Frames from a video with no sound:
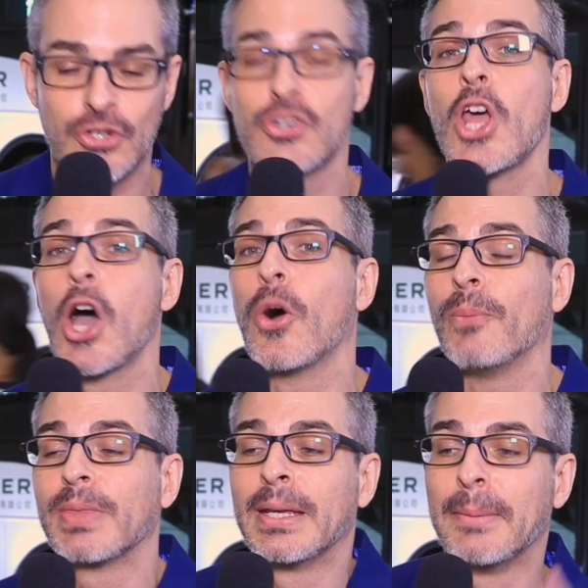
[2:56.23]
No,
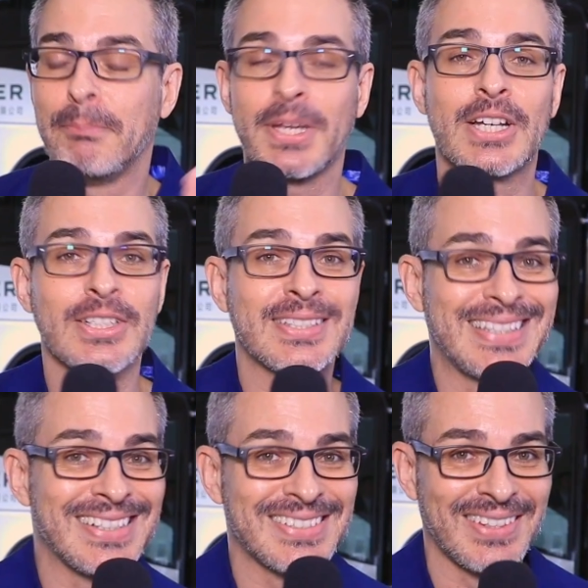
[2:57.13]
because
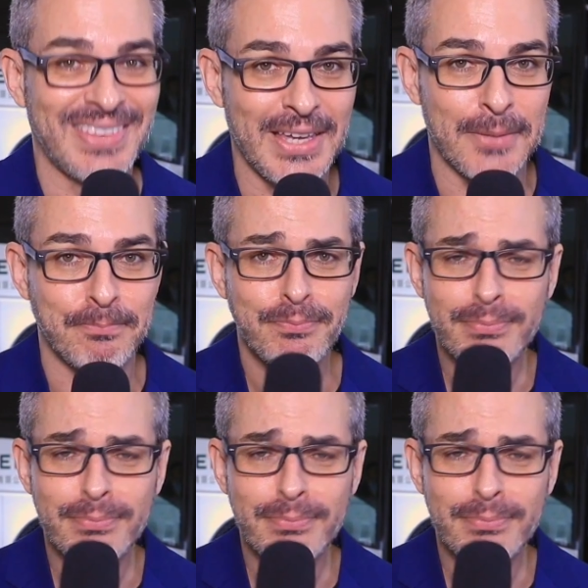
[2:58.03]
here's the thing.